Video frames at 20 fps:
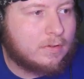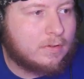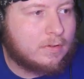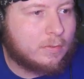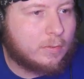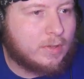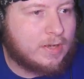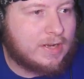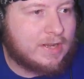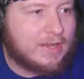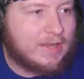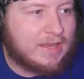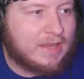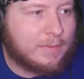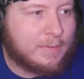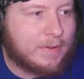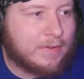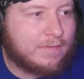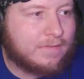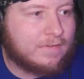We need
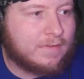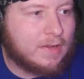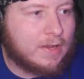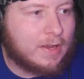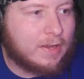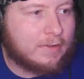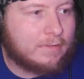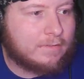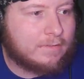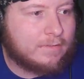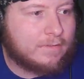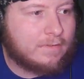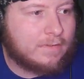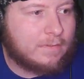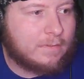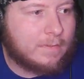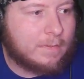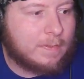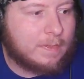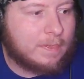EMF 5.
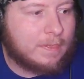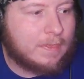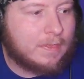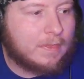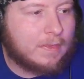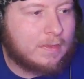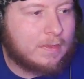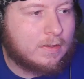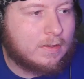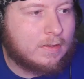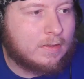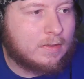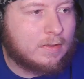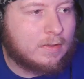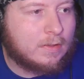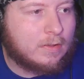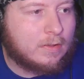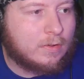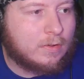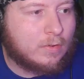
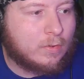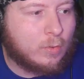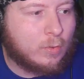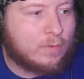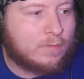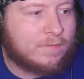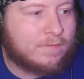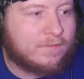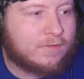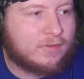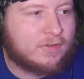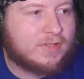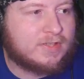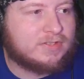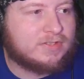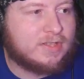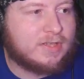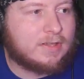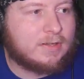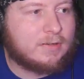Or
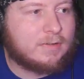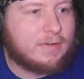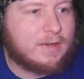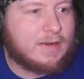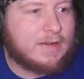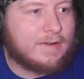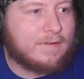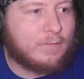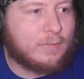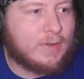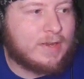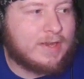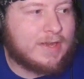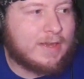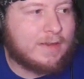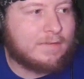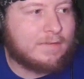freezing. And if we get